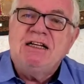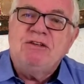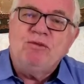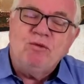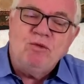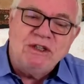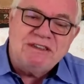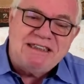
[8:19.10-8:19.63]

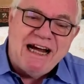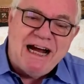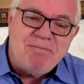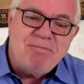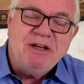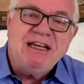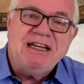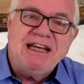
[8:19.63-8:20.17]
What's
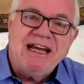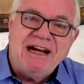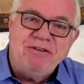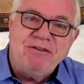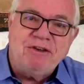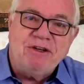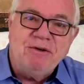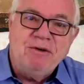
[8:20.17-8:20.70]
happening now,
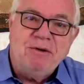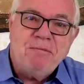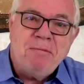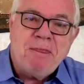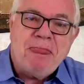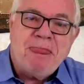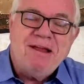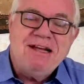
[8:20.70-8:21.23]
though,
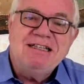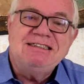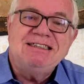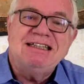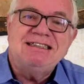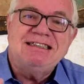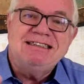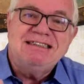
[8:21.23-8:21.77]
is
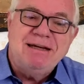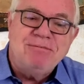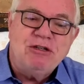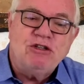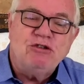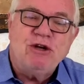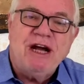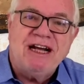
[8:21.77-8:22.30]
that the
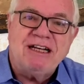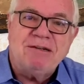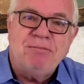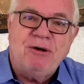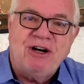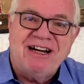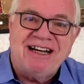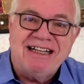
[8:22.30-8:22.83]
Democratic
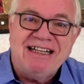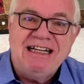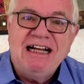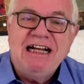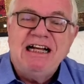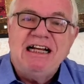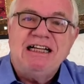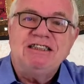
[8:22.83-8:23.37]
Party
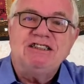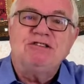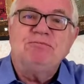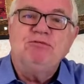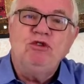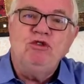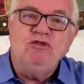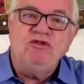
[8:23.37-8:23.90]
is
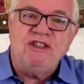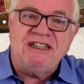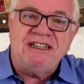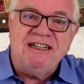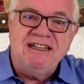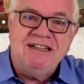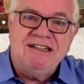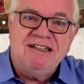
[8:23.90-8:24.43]

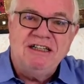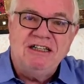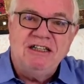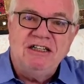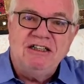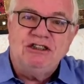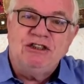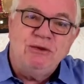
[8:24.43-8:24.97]
moving
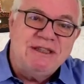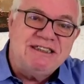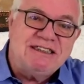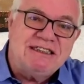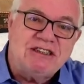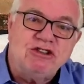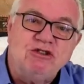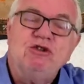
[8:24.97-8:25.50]
to its
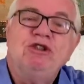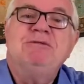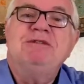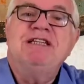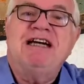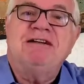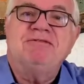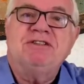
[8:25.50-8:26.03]
extreme
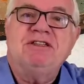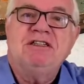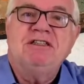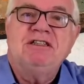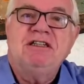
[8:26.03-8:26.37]
left.